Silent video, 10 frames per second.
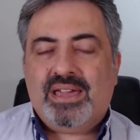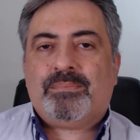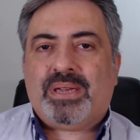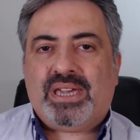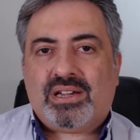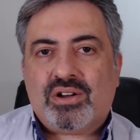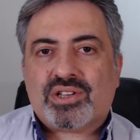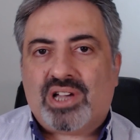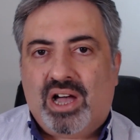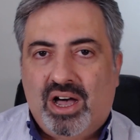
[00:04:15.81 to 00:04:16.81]
because
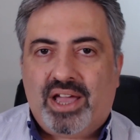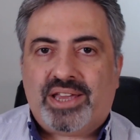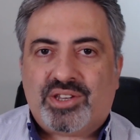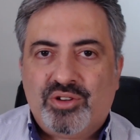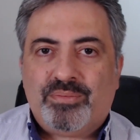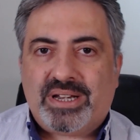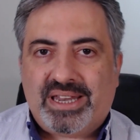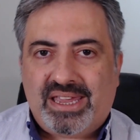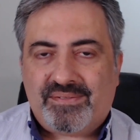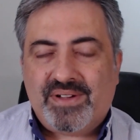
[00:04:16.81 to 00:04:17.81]
I do
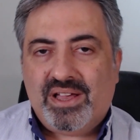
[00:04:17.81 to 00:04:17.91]
believe